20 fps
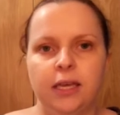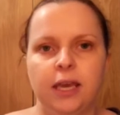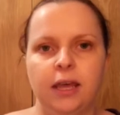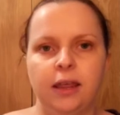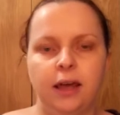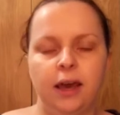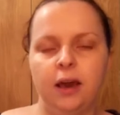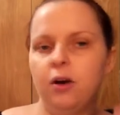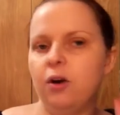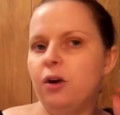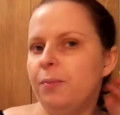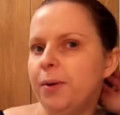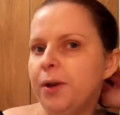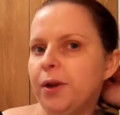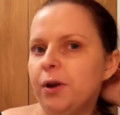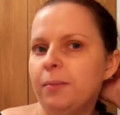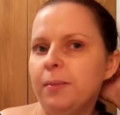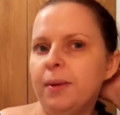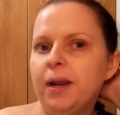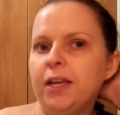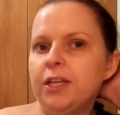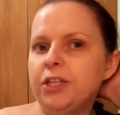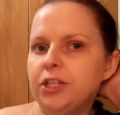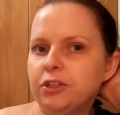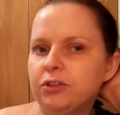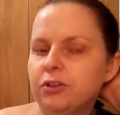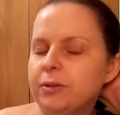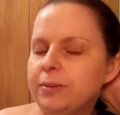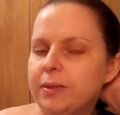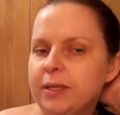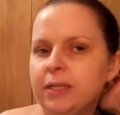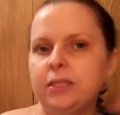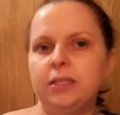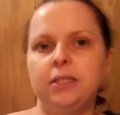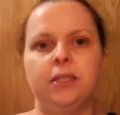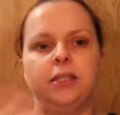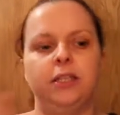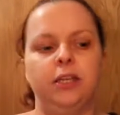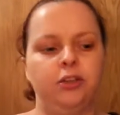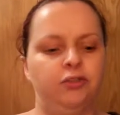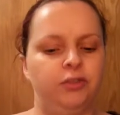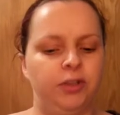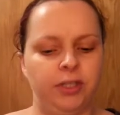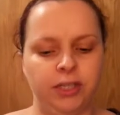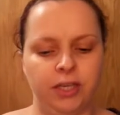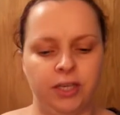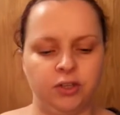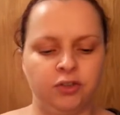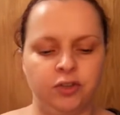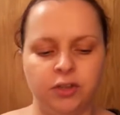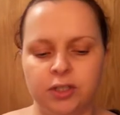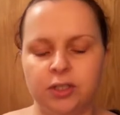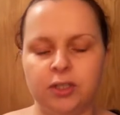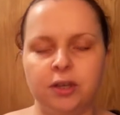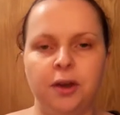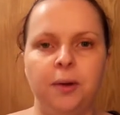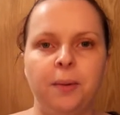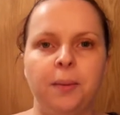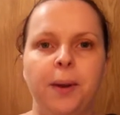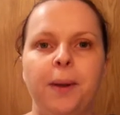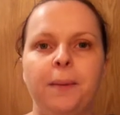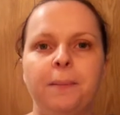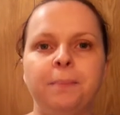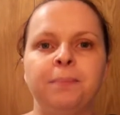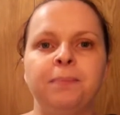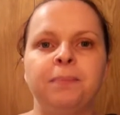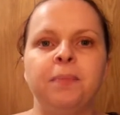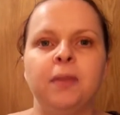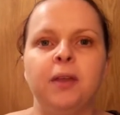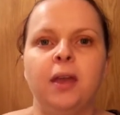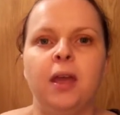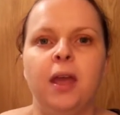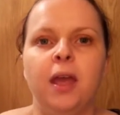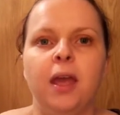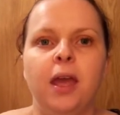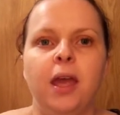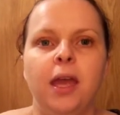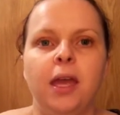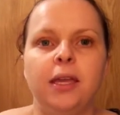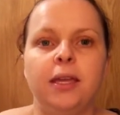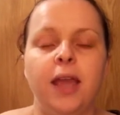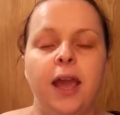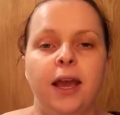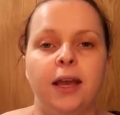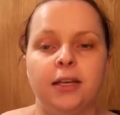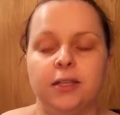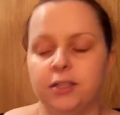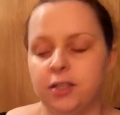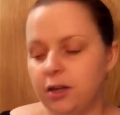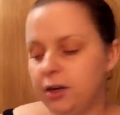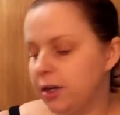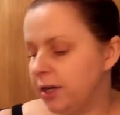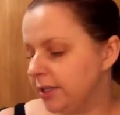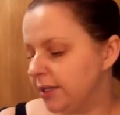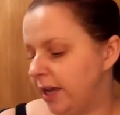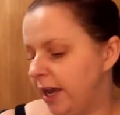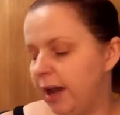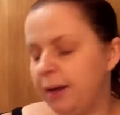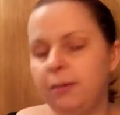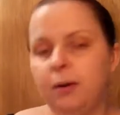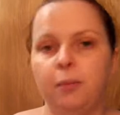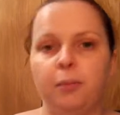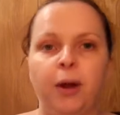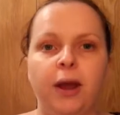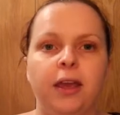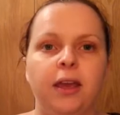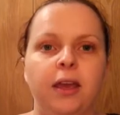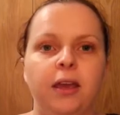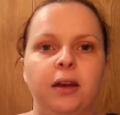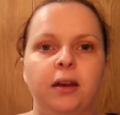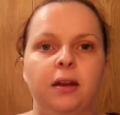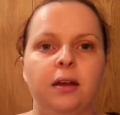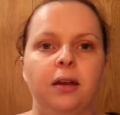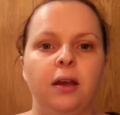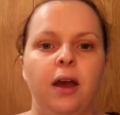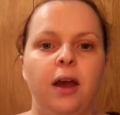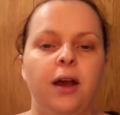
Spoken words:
get that or put it on my next year's list, etc, etc. So so like I say, I'm not bragging,